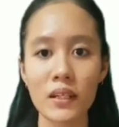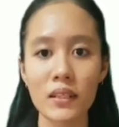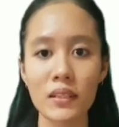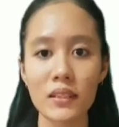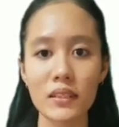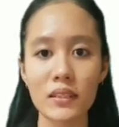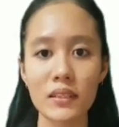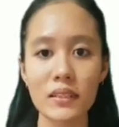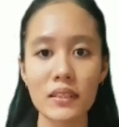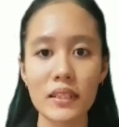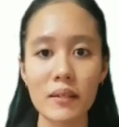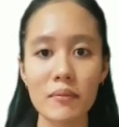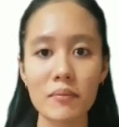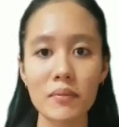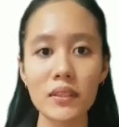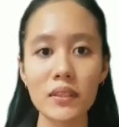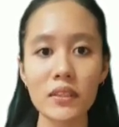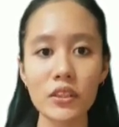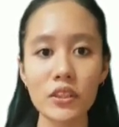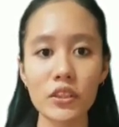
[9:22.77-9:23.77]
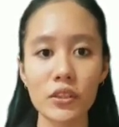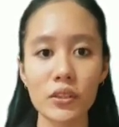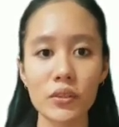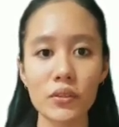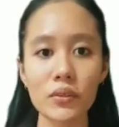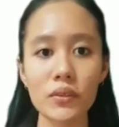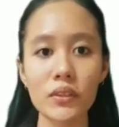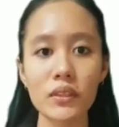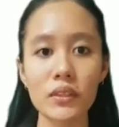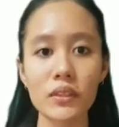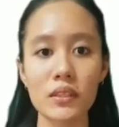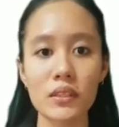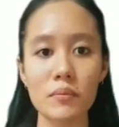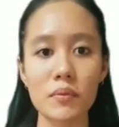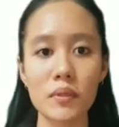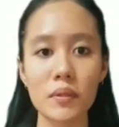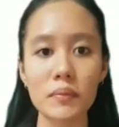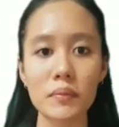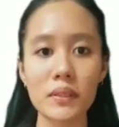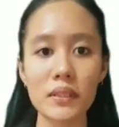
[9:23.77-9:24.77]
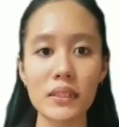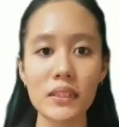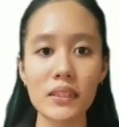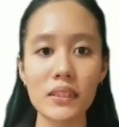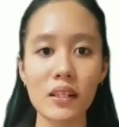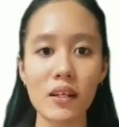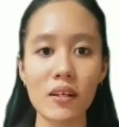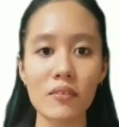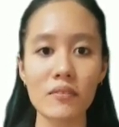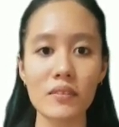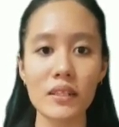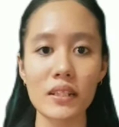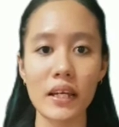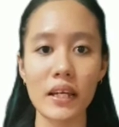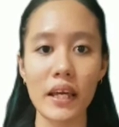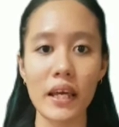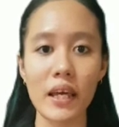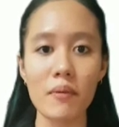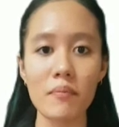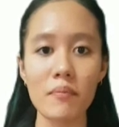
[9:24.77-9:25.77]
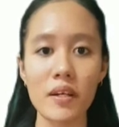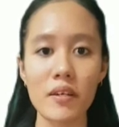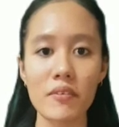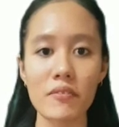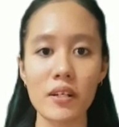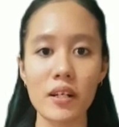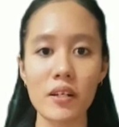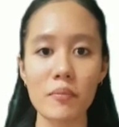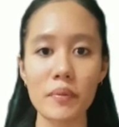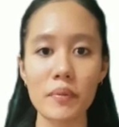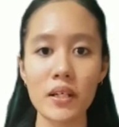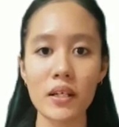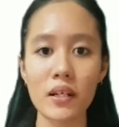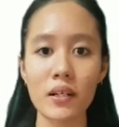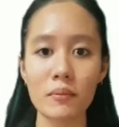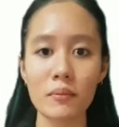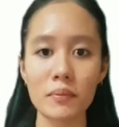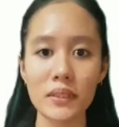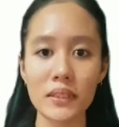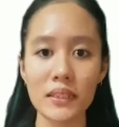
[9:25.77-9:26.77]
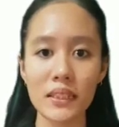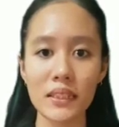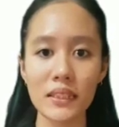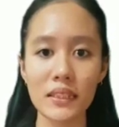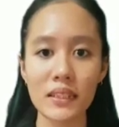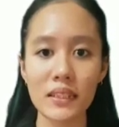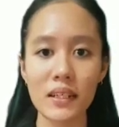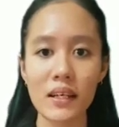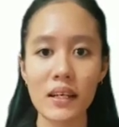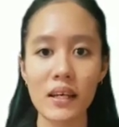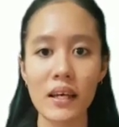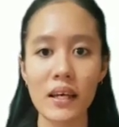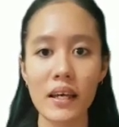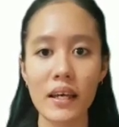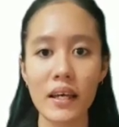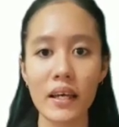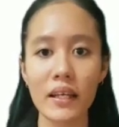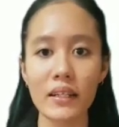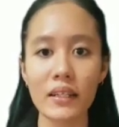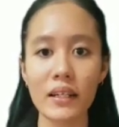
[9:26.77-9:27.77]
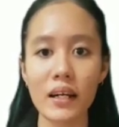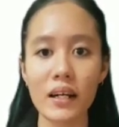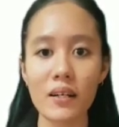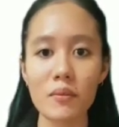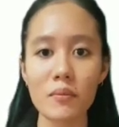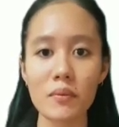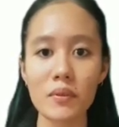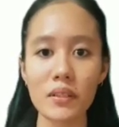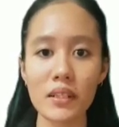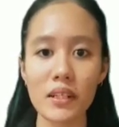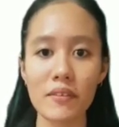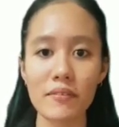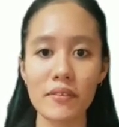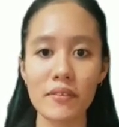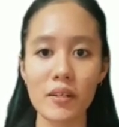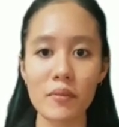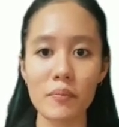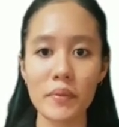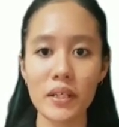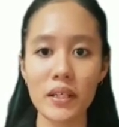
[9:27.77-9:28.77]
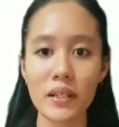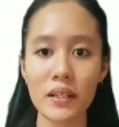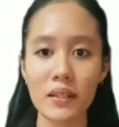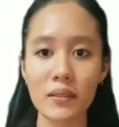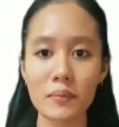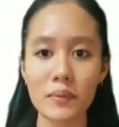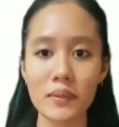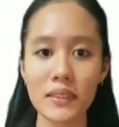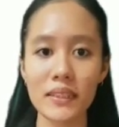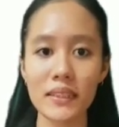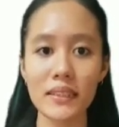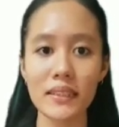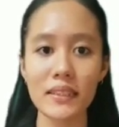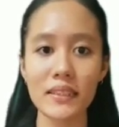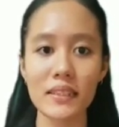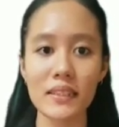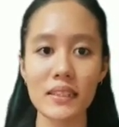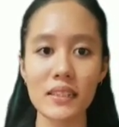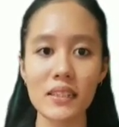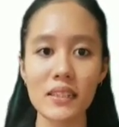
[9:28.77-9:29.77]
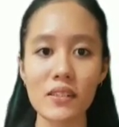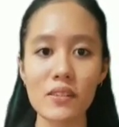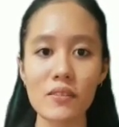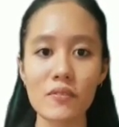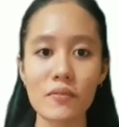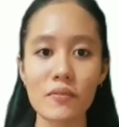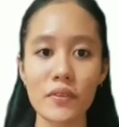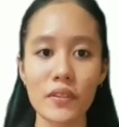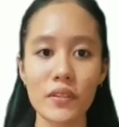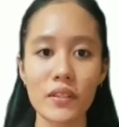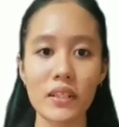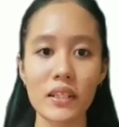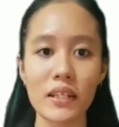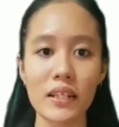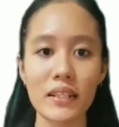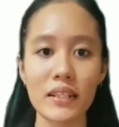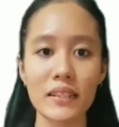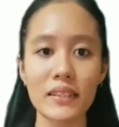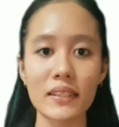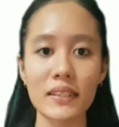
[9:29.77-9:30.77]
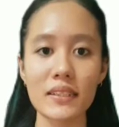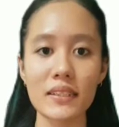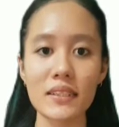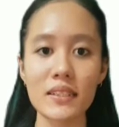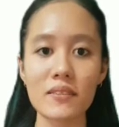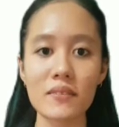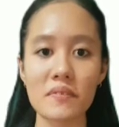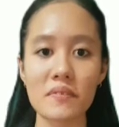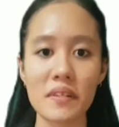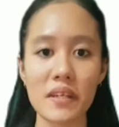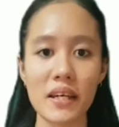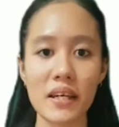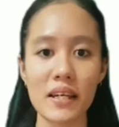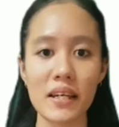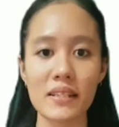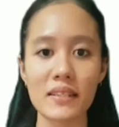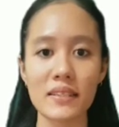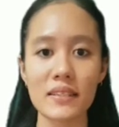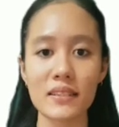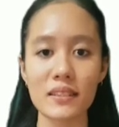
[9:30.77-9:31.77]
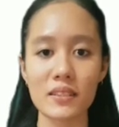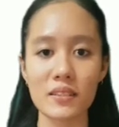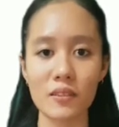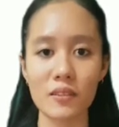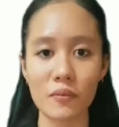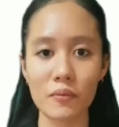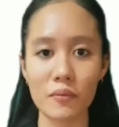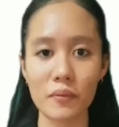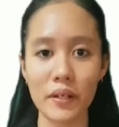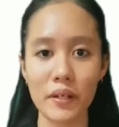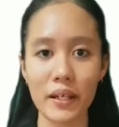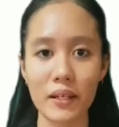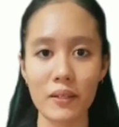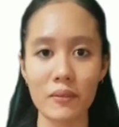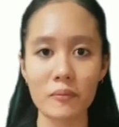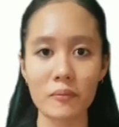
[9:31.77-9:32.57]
The table shows the properties of the Hemp FRP composites and carbon FRP composites needed for the analysis via Ansys software.